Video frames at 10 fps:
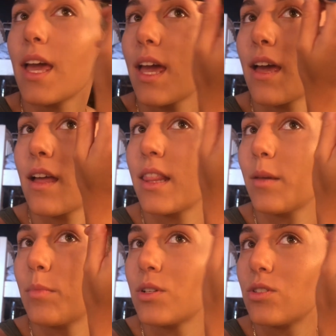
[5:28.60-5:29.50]
And
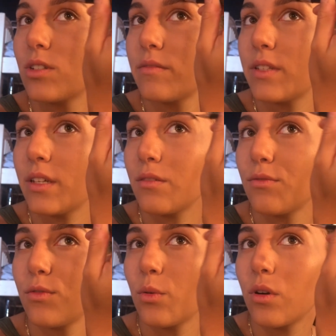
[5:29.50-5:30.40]
they preserved it
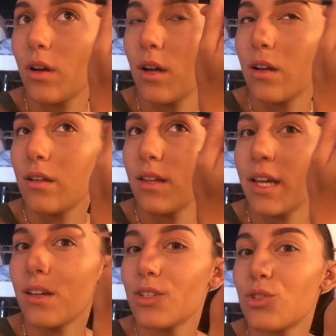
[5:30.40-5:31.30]
for
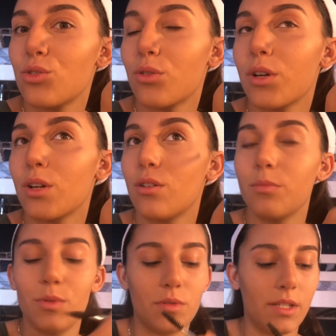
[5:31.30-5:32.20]
like a
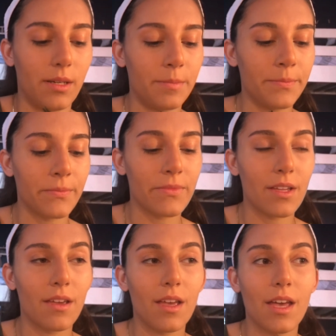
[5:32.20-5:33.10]
historical museum.
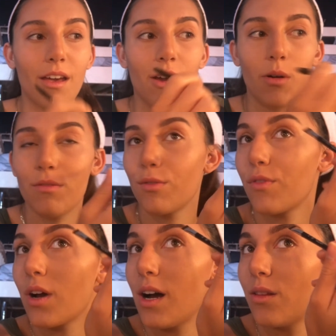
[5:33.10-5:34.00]
However,
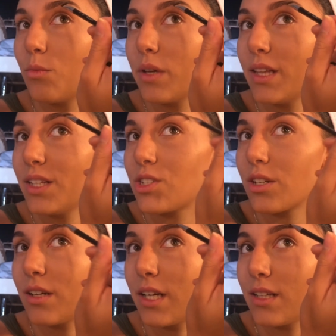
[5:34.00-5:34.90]
for Halloween, they
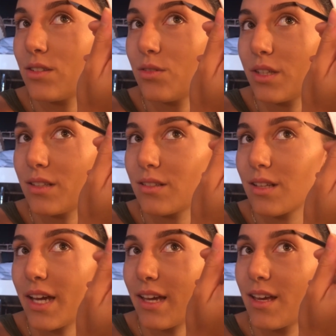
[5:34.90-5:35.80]
turn it into this
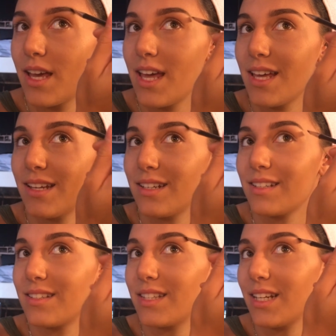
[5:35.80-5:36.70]
like an
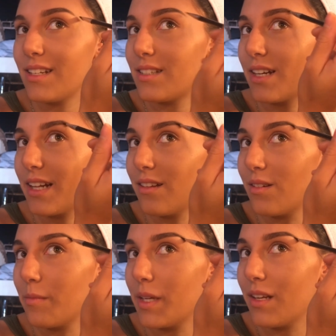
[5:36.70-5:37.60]
insane
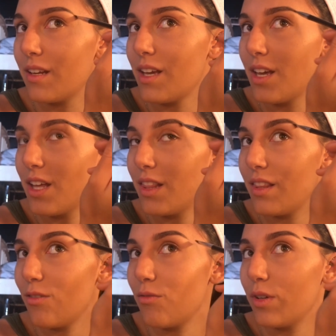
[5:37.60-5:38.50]
asylum and
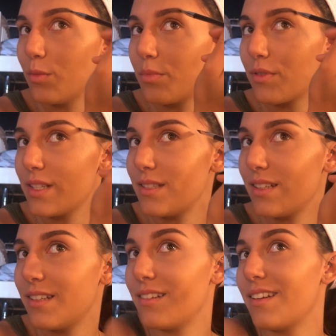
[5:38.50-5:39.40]
a real
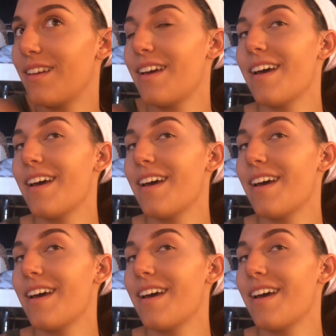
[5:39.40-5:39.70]
prison.